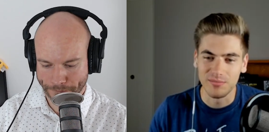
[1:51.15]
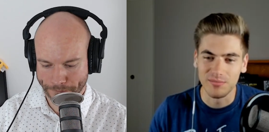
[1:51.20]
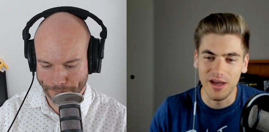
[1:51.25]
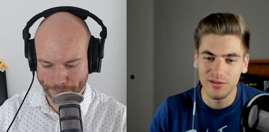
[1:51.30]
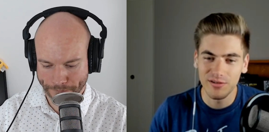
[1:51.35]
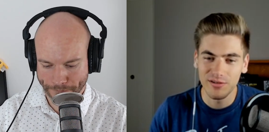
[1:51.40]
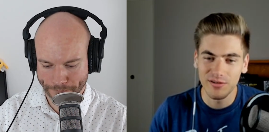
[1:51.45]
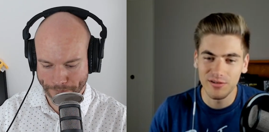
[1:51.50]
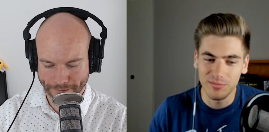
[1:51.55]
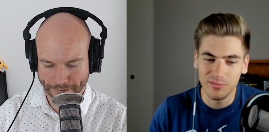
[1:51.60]

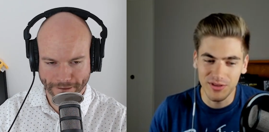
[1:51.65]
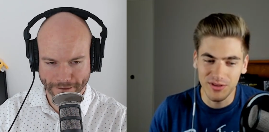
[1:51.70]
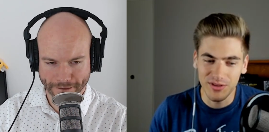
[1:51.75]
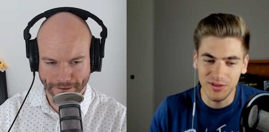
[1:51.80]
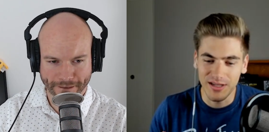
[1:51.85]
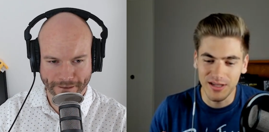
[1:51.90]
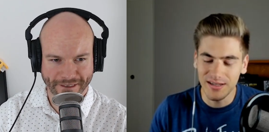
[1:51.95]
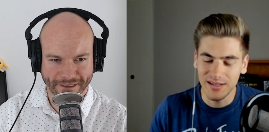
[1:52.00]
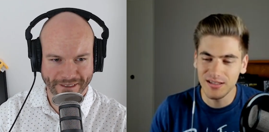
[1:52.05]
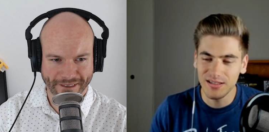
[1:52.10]
Speaker 1: matter. But
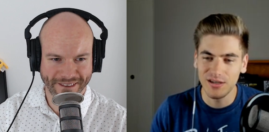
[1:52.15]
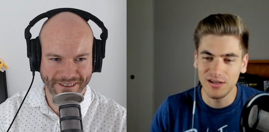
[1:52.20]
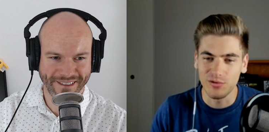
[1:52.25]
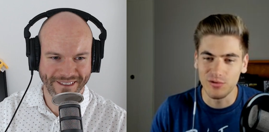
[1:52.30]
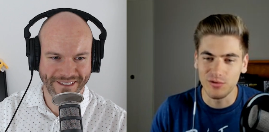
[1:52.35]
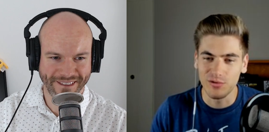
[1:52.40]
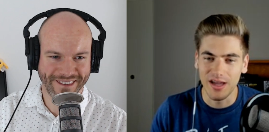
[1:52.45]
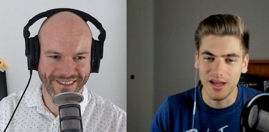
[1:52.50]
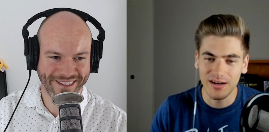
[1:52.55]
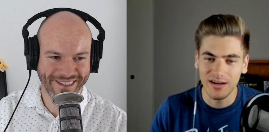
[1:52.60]
the idea
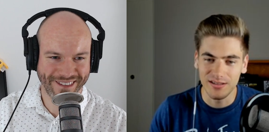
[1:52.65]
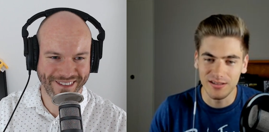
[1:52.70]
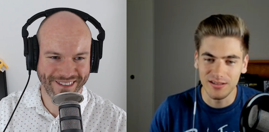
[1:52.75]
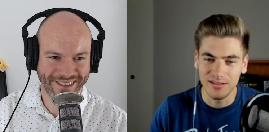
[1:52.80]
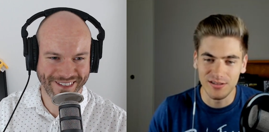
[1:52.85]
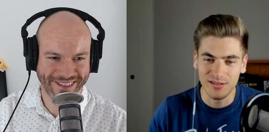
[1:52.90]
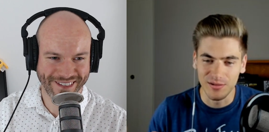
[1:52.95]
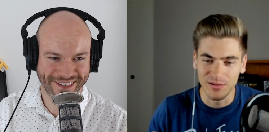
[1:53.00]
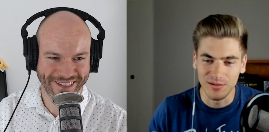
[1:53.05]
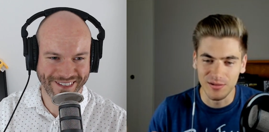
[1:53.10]
of React
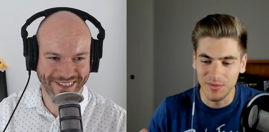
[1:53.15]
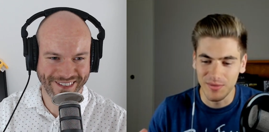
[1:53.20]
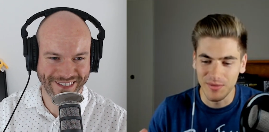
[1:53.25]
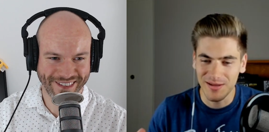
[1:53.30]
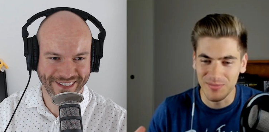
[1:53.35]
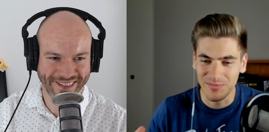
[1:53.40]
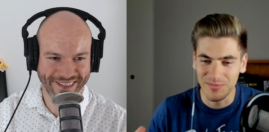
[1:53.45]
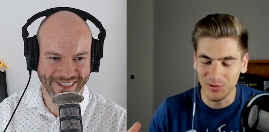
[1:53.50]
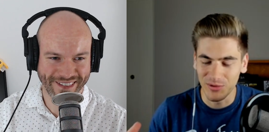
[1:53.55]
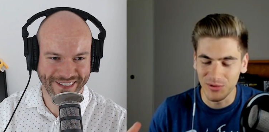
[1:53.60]
is to
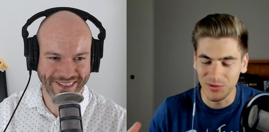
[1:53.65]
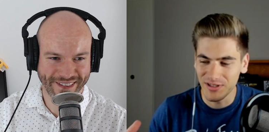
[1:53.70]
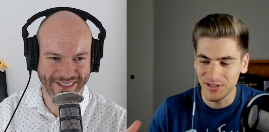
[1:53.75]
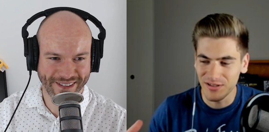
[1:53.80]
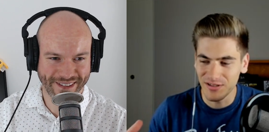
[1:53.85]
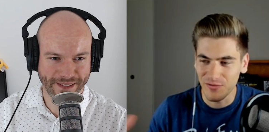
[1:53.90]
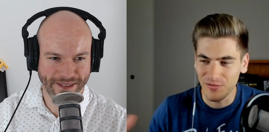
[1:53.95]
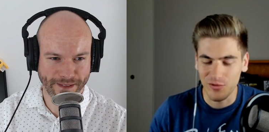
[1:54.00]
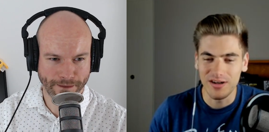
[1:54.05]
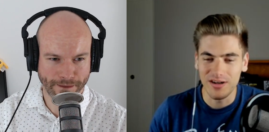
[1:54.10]
make
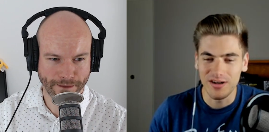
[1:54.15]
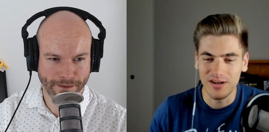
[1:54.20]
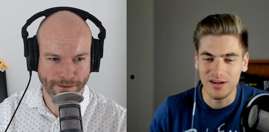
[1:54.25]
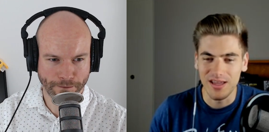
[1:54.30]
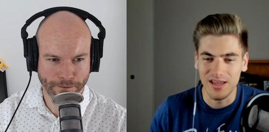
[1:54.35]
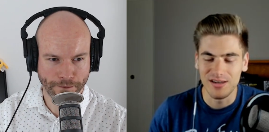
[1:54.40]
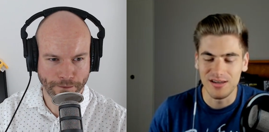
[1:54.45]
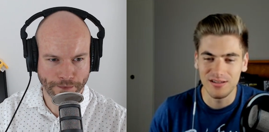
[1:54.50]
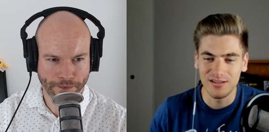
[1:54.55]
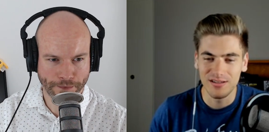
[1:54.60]
building
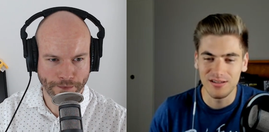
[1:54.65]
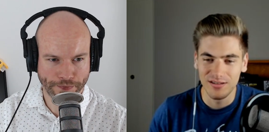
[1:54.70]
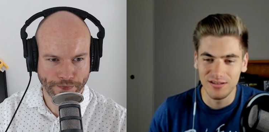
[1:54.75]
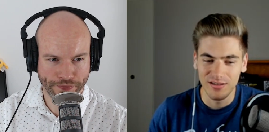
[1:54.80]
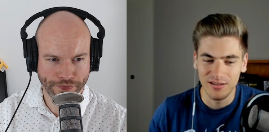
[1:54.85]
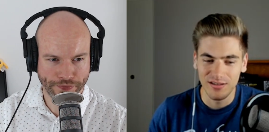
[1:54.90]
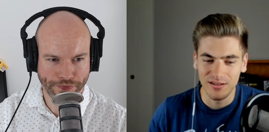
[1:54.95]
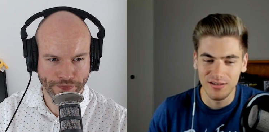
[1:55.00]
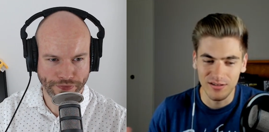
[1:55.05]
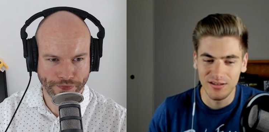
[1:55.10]

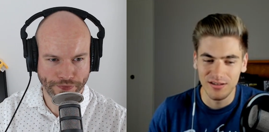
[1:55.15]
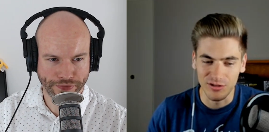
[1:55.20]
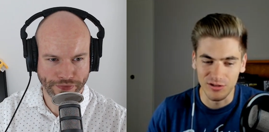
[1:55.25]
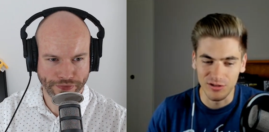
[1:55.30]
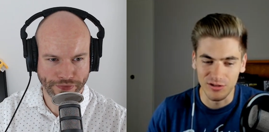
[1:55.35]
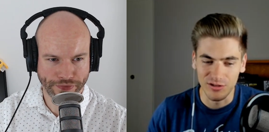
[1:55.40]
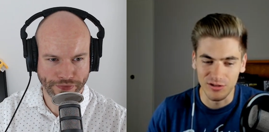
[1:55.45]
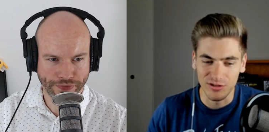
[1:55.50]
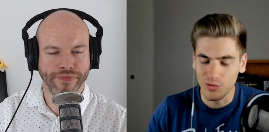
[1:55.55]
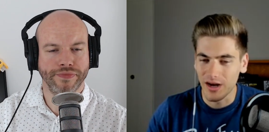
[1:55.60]
front-end
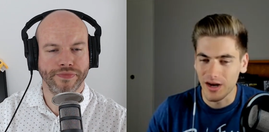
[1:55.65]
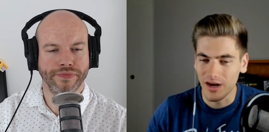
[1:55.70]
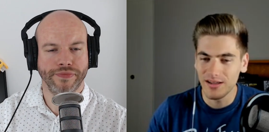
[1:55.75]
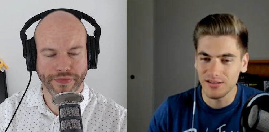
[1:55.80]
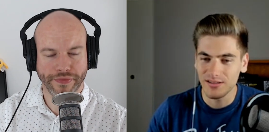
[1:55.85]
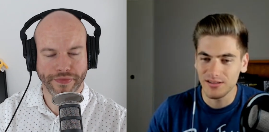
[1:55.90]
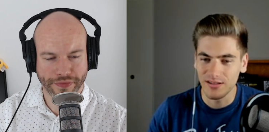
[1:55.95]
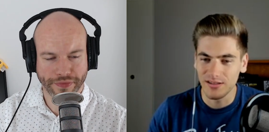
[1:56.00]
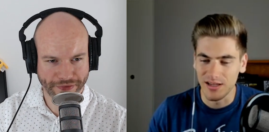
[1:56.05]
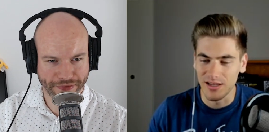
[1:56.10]
U
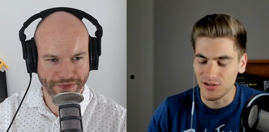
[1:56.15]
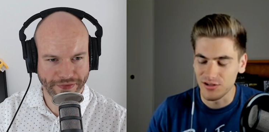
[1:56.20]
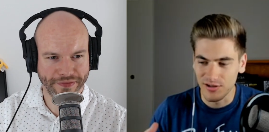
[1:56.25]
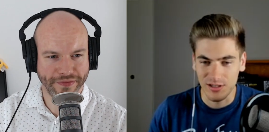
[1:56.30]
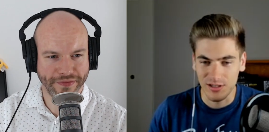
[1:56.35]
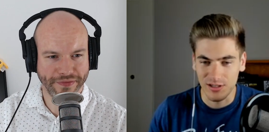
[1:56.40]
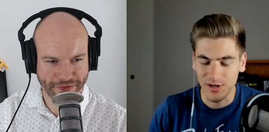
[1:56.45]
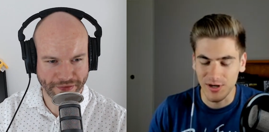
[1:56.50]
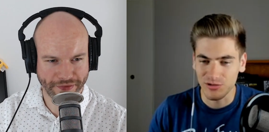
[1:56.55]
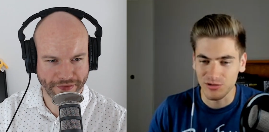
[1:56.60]
Is and
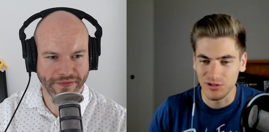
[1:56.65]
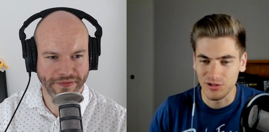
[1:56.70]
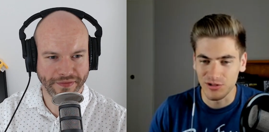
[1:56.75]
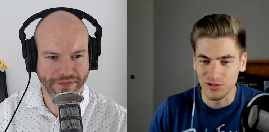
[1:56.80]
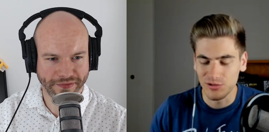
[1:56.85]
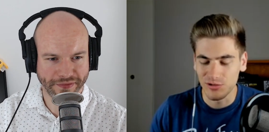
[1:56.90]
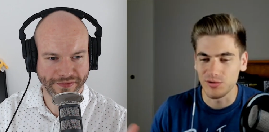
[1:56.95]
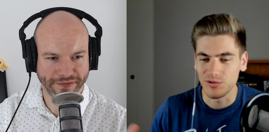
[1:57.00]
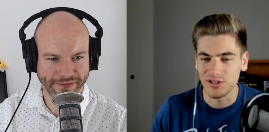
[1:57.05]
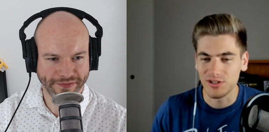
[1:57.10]
especially
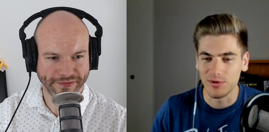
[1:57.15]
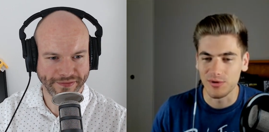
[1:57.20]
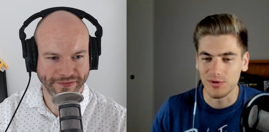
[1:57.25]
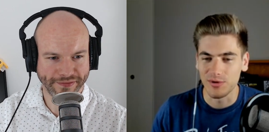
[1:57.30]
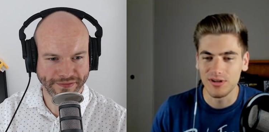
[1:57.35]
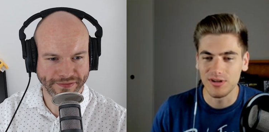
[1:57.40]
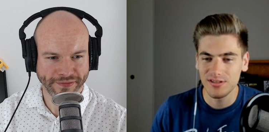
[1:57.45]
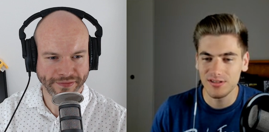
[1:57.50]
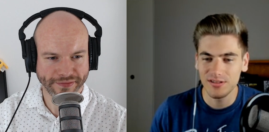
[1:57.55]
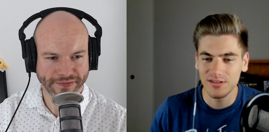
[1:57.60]
user
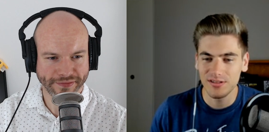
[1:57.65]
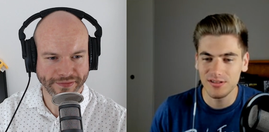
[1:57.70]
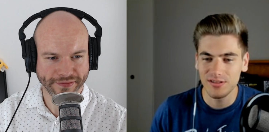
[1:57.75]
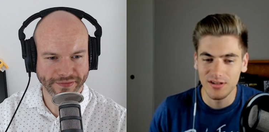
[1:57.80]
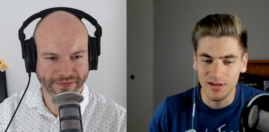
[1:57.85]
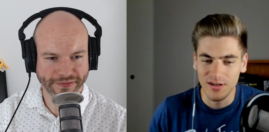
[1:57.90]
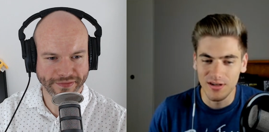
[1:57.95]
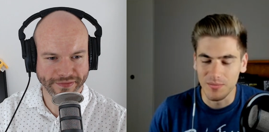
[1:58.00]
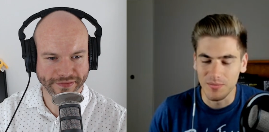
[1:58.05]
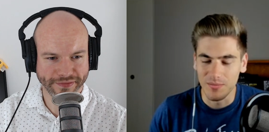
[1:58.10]

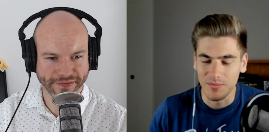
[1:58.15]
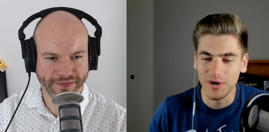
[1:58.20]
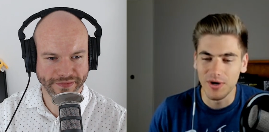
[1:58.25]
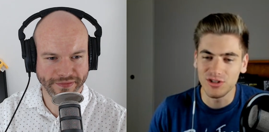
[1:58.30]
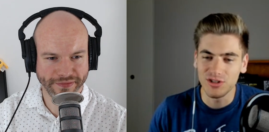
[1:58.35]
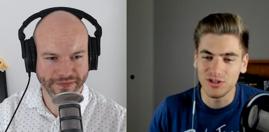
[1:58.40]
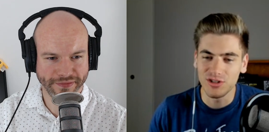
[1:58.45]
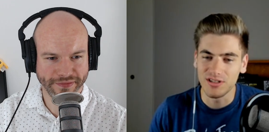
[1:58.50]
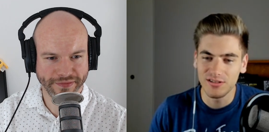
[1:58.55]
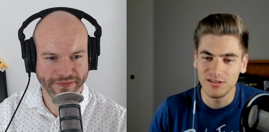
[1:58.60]
experiences
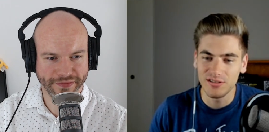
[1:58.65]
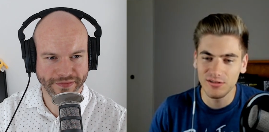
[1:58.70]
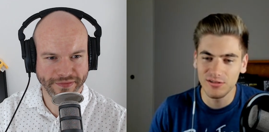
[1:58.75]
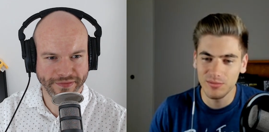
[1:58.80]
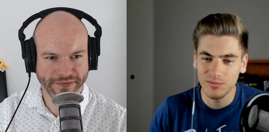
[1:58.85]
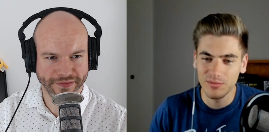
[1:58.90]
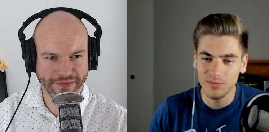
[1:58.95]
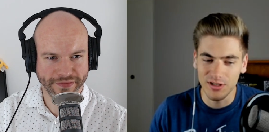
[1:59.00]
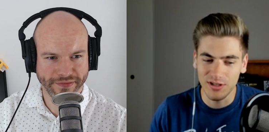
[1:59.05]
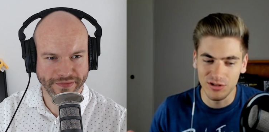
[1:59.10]
much
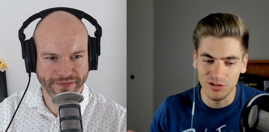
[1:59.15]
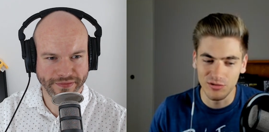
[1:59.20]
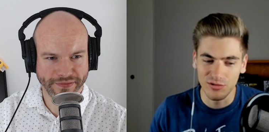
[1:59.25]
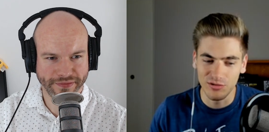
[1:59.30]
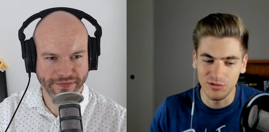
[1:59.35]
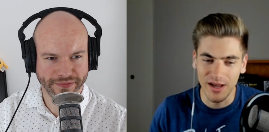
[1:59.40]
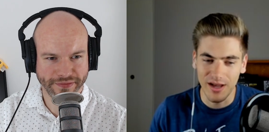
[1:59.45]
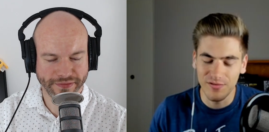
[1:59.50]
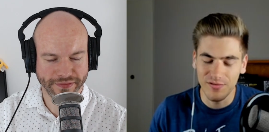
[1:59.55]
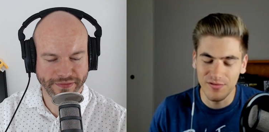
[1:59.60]
easier because
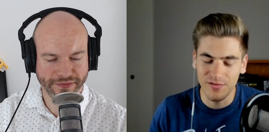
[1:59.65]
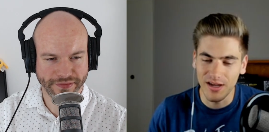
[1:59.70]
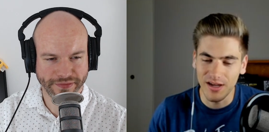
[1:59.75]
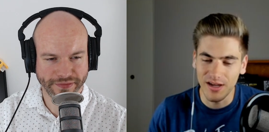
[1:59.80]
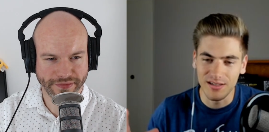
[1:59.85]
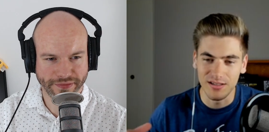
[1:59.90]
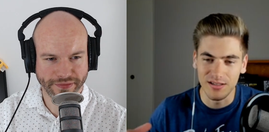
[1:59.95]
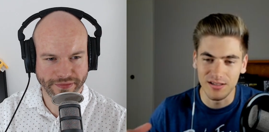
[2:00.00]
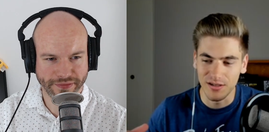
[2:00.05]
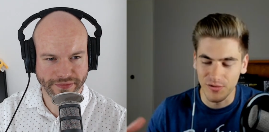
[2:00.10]
you have the
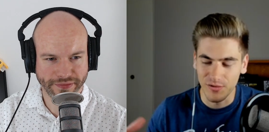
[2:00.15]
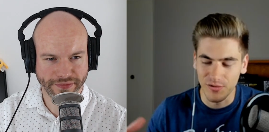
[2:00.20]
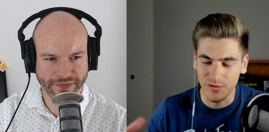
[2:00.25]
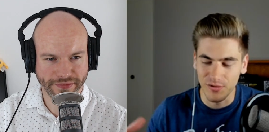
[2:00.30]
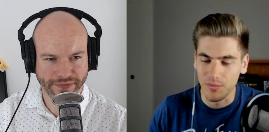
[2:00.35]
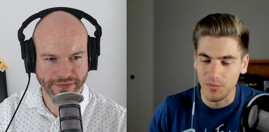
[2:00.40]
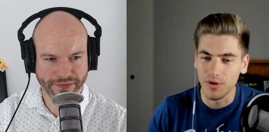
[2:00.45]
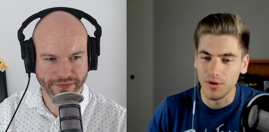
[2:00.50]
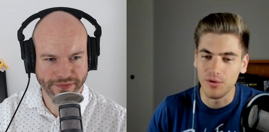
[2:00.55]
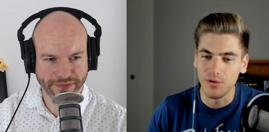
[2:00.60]
idea
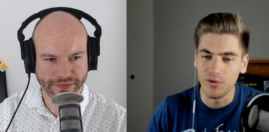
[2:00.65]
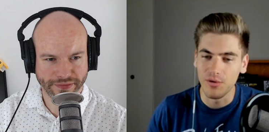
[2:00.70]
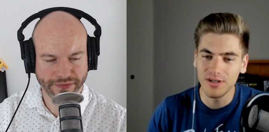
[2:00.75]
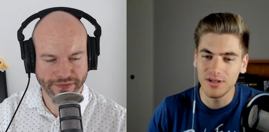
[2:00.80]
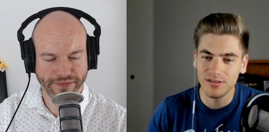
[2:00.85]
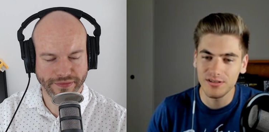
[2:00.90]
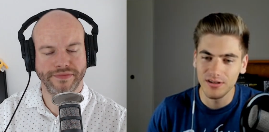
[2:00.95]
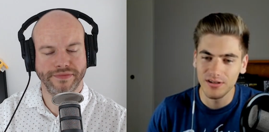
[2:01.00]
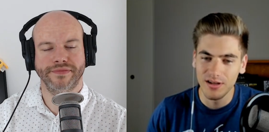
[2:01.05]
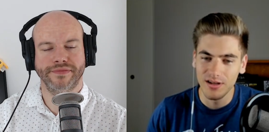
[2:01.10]
of
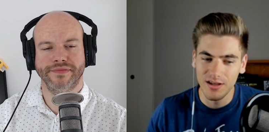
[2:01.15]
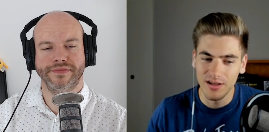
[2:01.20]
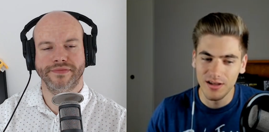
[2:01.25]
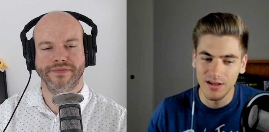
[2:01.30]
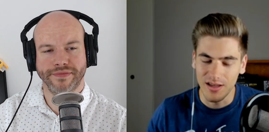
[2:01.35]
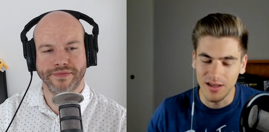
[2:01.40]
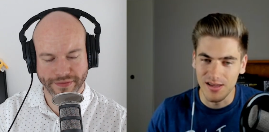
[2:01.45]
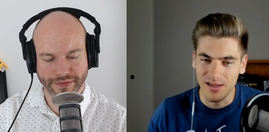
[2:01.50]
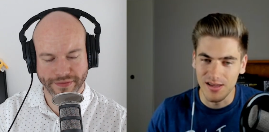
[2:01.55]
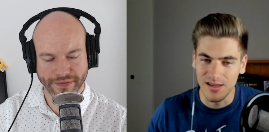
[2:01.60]
components.
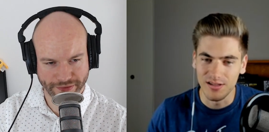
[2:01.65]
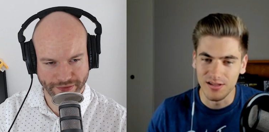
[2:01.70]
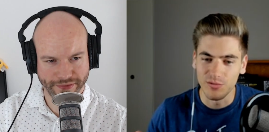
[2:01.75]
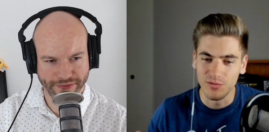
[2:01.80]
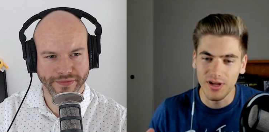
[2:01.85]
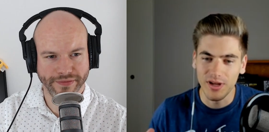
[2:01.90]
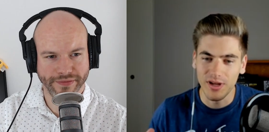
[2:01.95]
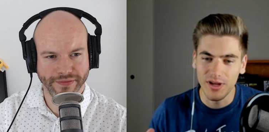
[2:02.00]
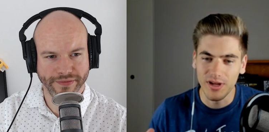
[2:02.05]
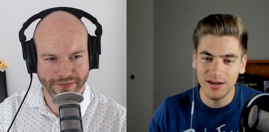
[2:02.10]
And
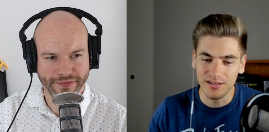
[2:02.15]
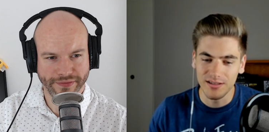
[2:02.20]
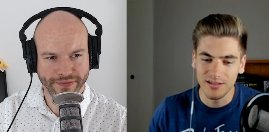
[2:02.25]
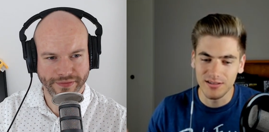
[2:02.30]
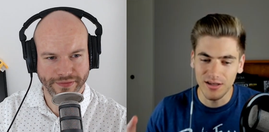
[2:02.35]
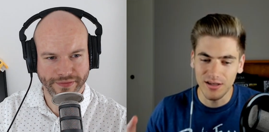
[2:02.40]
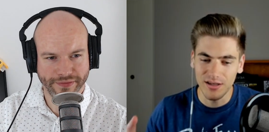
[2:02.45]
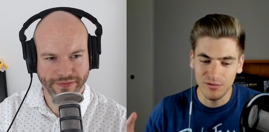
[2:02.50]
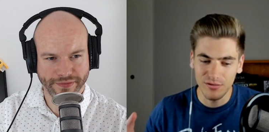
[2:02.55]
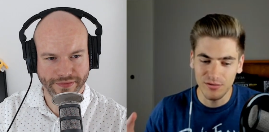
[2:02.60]
in React, instead